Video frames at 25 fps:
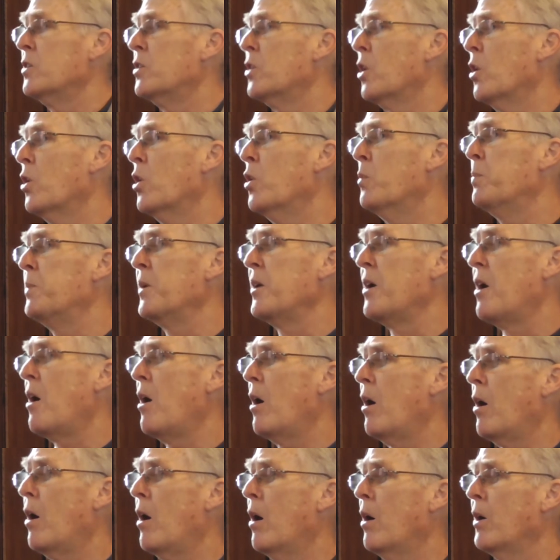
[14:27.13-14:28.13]
to open
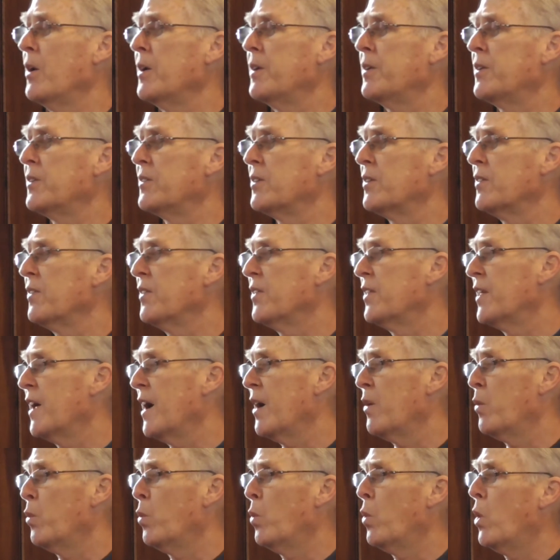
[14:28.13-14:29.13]
our hearts
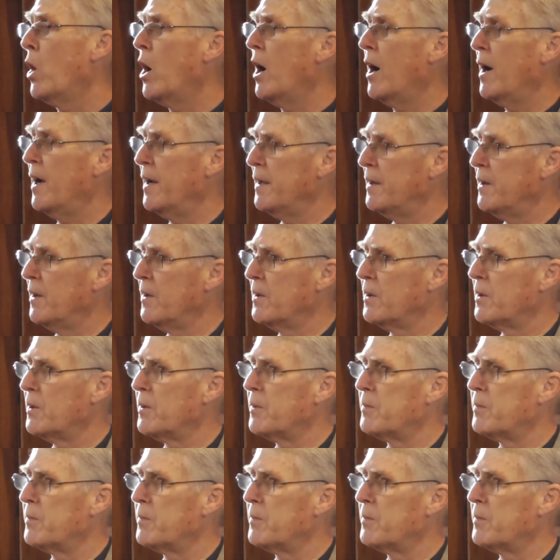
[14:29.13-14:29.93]
that wide?